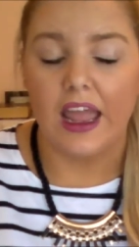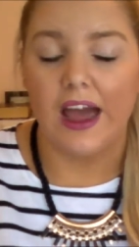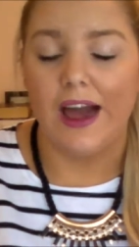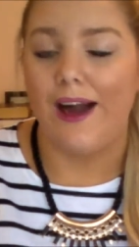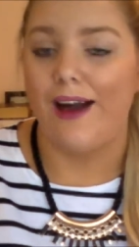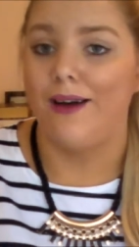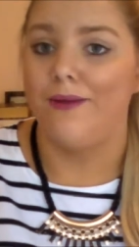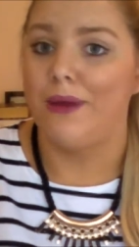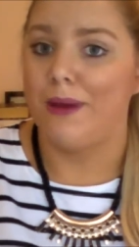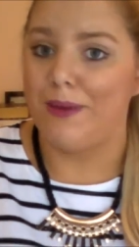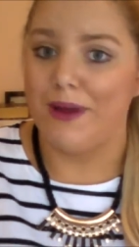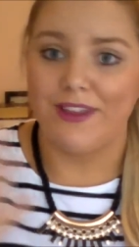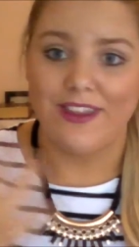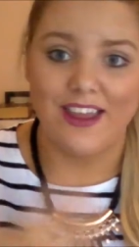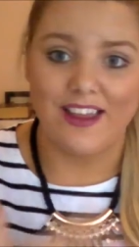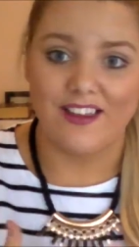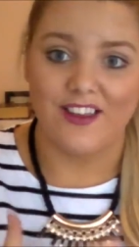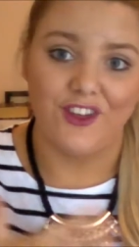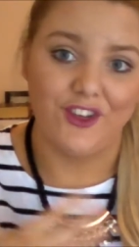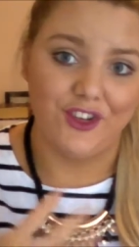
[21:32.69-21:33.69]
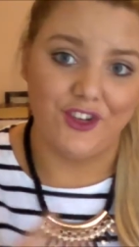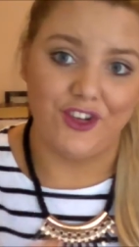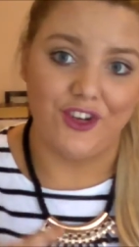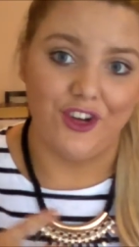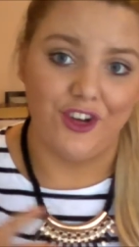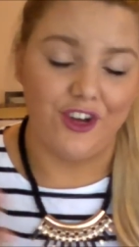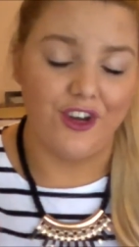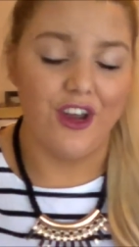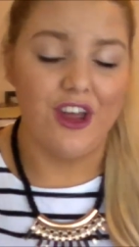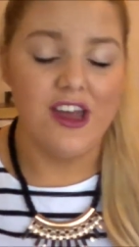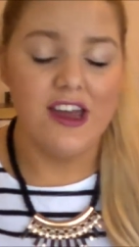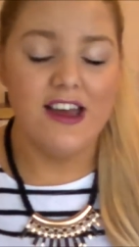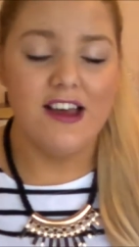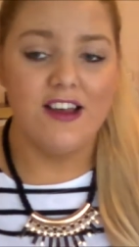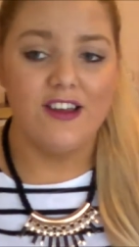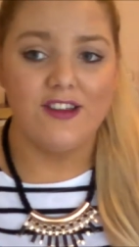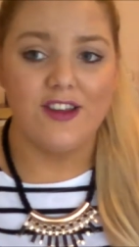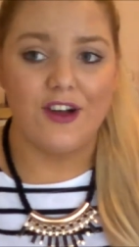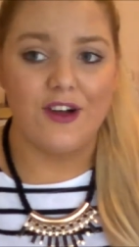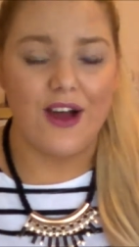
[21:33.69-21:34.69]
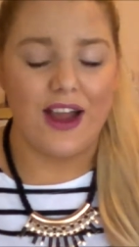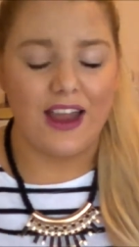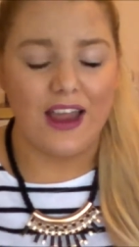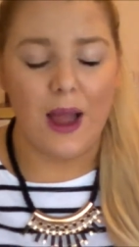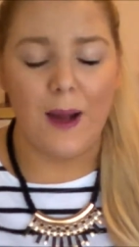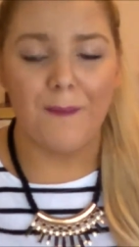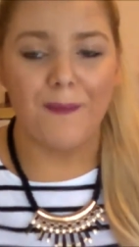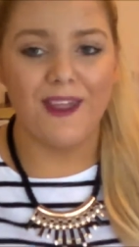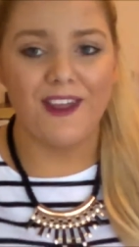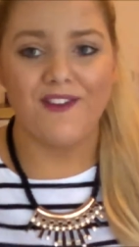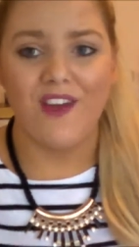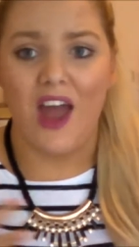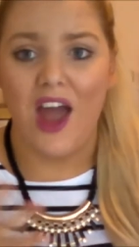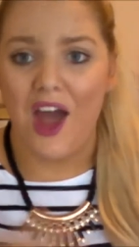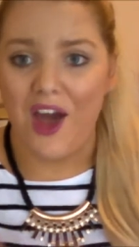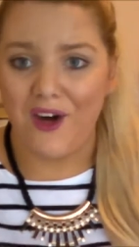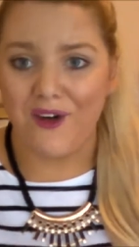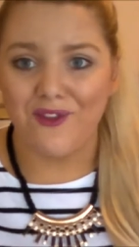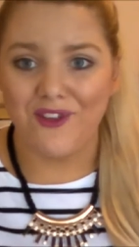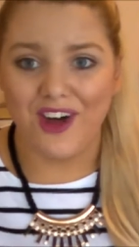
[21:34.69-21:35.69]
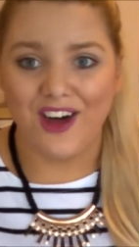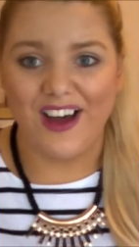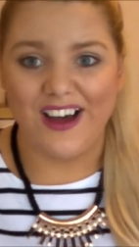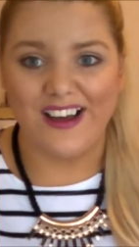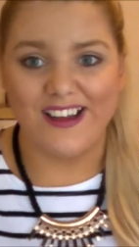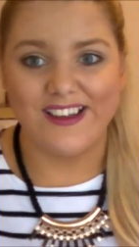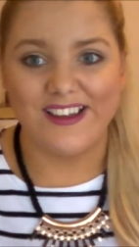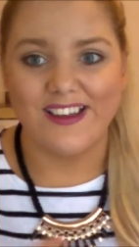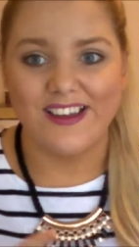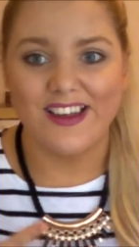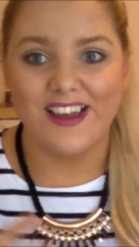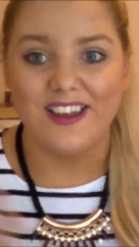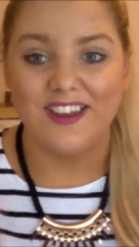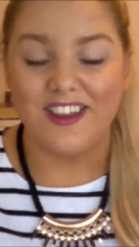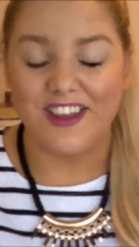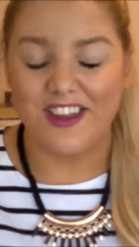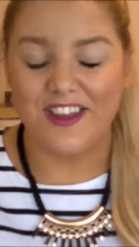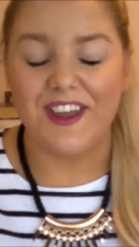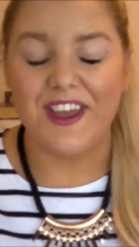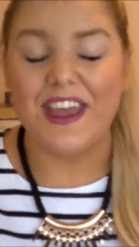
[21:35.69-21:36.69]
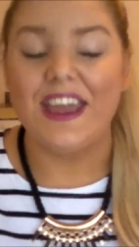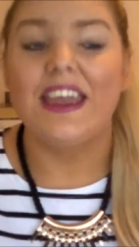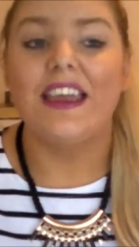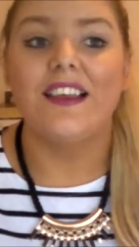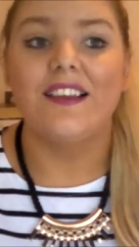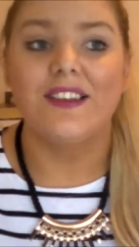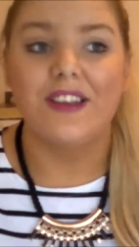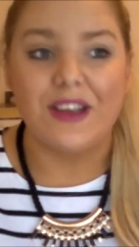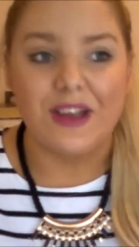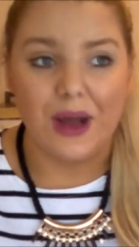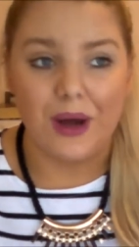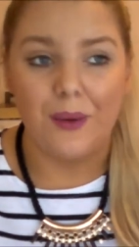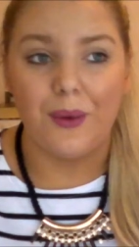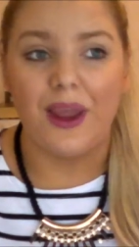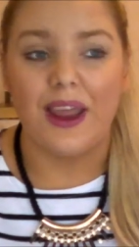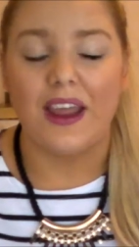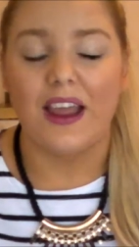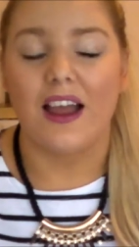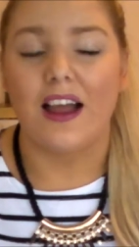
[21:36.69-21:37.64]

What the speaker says: My birthday is in June, so I can't believe how fast the year is going.